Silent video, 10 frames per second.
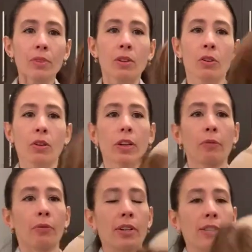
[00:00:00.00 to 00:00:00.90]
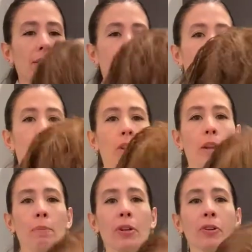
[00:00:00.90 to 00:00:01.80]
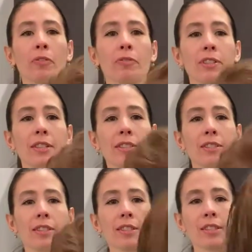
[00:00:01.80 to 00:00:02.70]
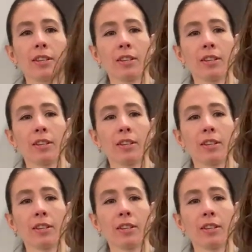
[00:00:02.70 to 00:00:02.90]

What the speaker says: Okay friends, so let me know if this is